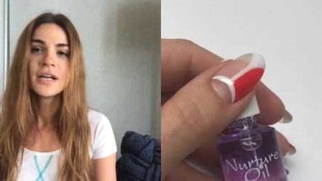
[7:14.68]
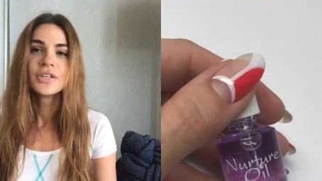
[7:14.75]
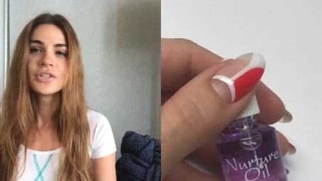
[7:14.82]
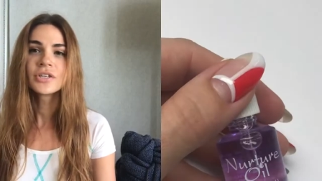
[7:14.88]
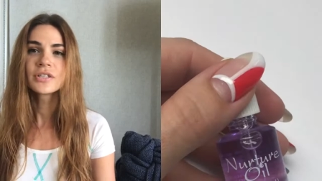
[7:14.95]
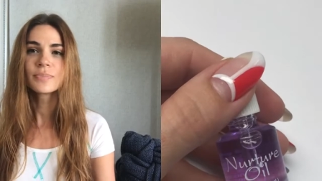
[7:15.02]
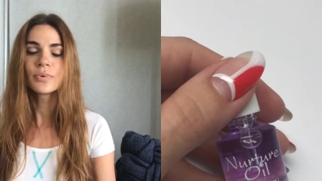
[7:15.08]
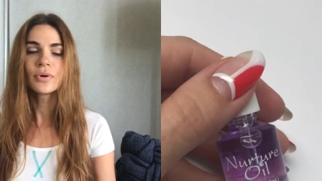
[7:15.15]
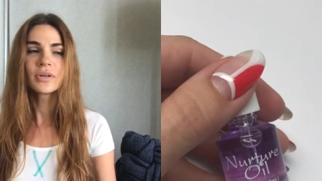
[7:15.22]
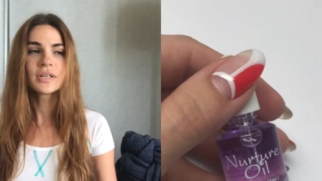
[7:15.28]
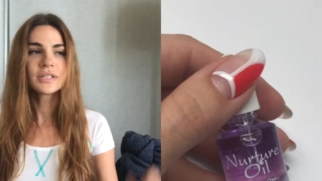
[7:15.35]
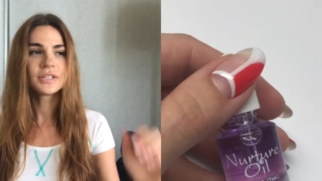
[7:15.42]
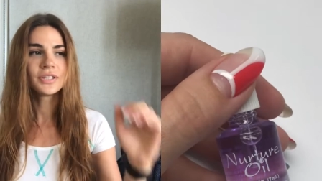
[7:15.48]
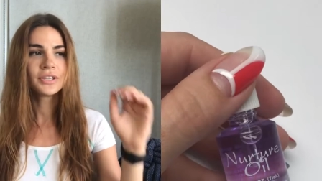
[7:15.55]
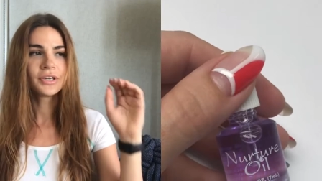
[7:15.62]
Just put
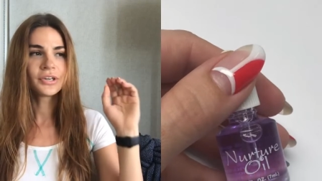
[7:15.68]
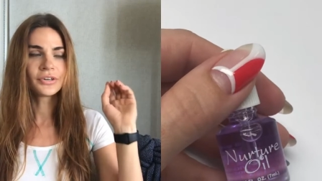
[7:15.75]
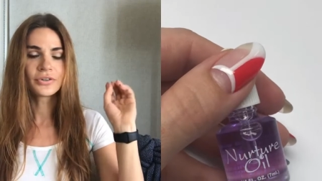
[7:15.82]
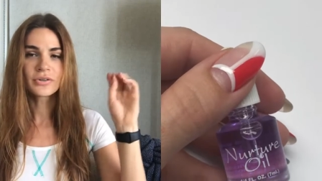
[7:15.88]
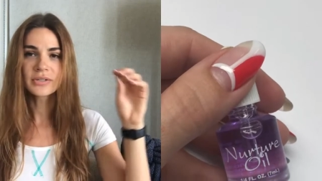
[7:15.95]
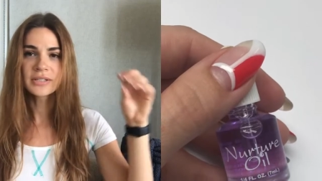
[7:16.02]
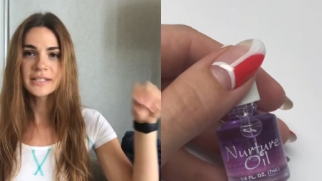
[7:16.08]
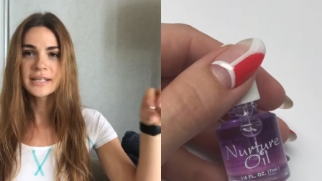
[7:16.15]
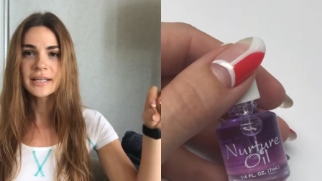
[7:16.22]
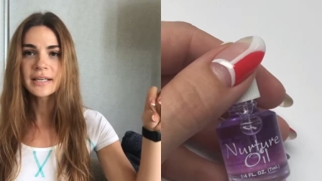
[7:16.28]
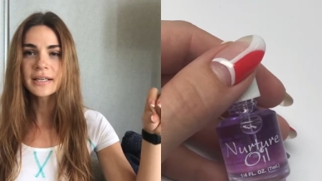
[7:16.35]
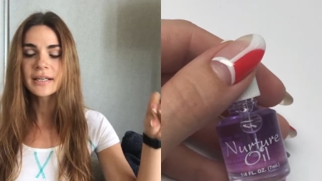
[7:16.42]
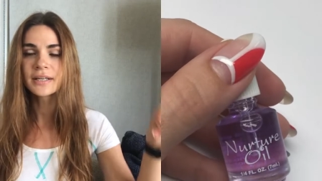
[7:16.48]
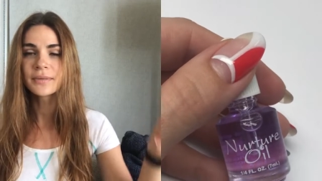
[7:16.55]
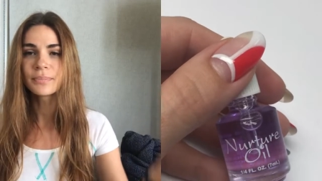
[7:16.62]
it near your
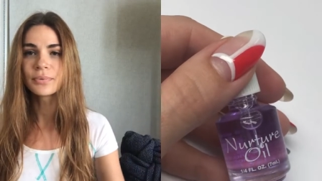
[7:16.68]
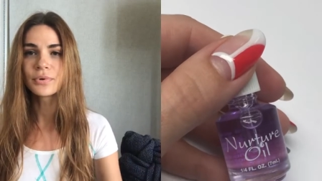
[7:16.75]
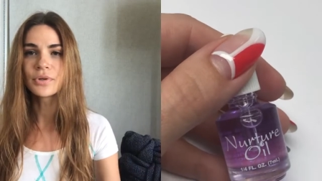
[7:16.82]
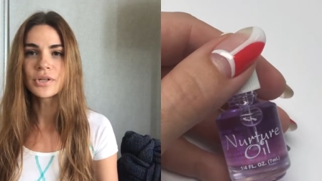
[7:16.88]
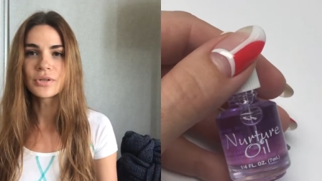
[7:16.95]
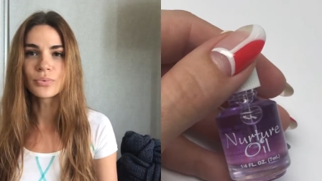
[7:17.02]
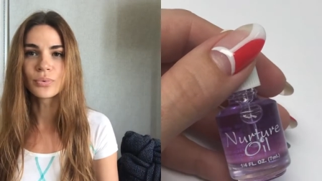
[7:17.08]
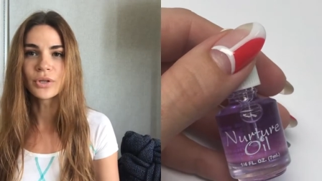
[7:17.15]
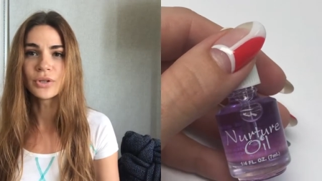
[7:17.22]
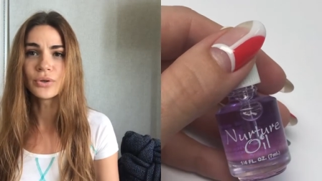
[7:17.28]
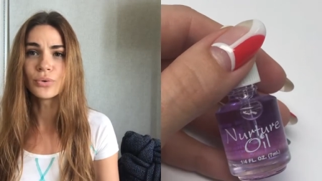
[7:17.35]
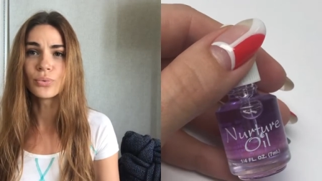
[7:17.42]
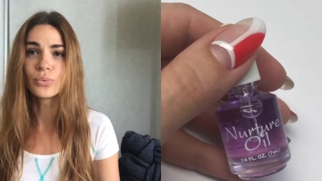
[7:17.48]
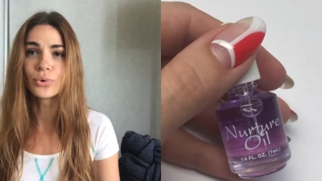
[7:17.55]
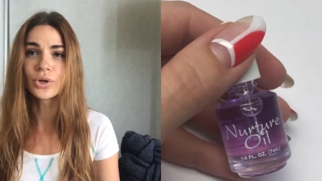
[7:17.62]
sink, put it when
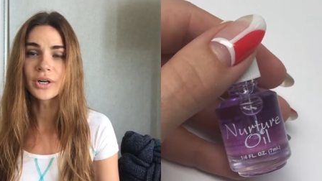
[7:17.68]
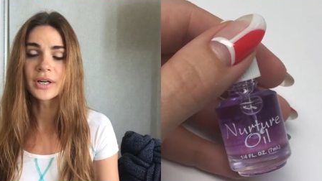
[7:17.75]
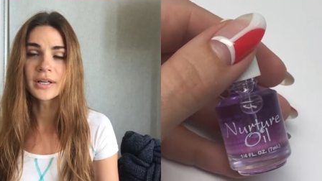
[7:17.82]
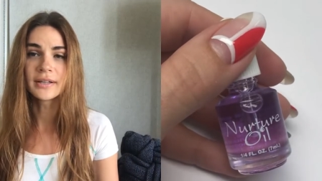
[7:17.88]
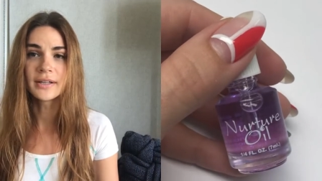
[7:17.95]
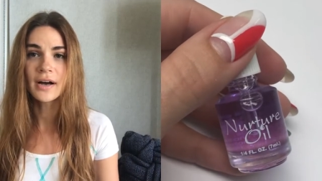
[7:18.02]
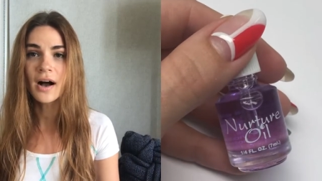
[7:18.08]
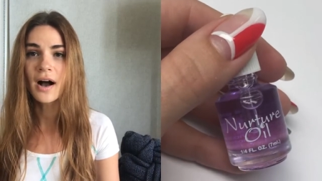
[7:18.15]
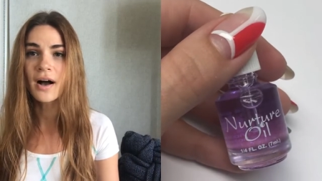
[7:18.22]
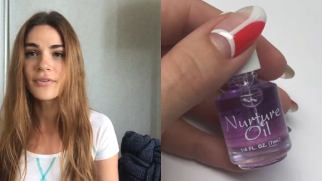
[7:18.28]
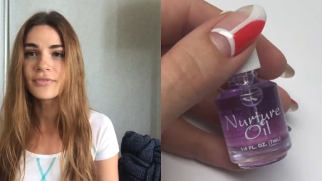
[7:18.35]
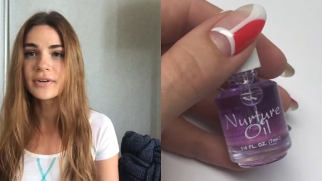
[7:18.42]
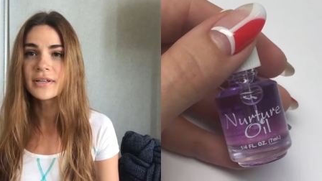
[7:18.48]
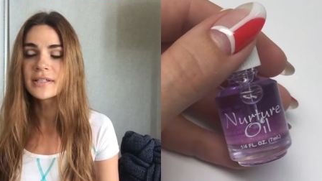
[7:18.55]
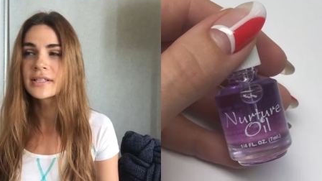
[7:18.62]
you work in the
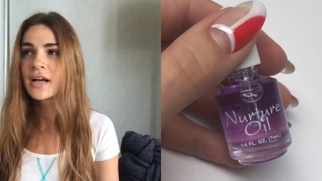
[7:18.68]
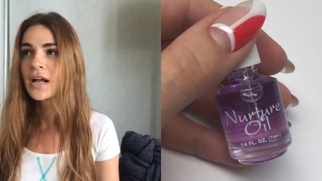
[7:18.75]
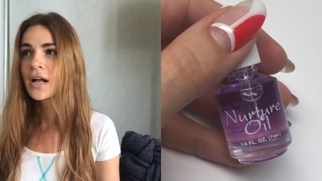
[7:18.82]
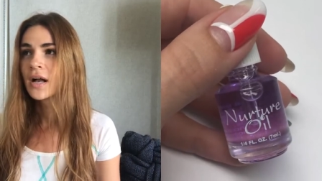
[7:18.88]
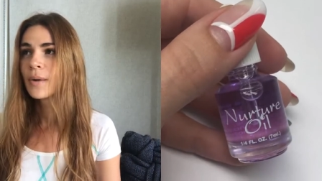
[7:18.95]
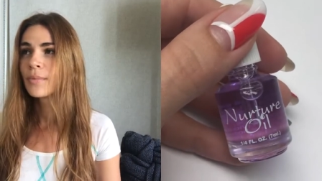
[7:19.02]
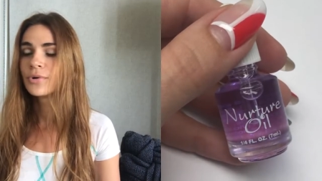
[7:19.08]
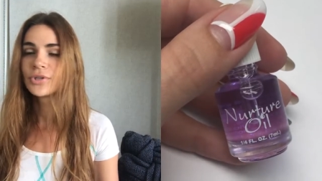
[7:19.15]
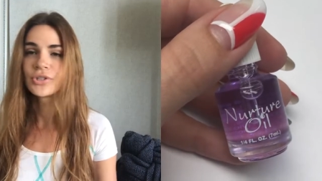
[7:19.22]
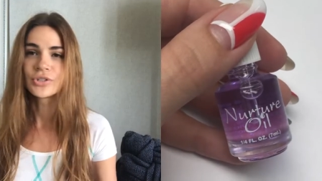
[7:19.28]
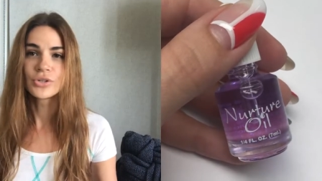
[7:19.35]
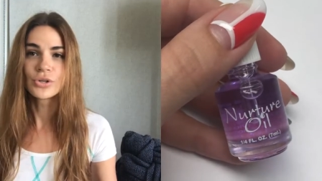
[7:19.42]
office, put it